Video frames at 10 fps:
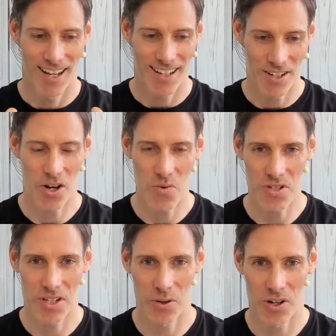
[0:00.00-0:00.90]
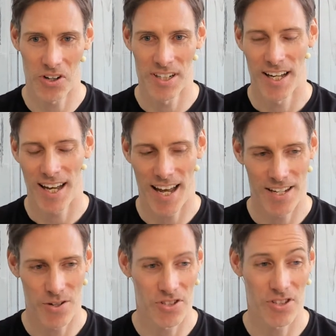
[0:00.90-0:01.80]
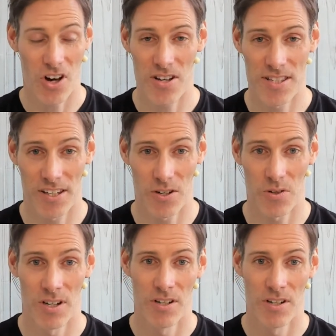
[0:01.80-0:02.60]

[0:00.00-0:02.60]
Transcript: you know what's going on, and you can start to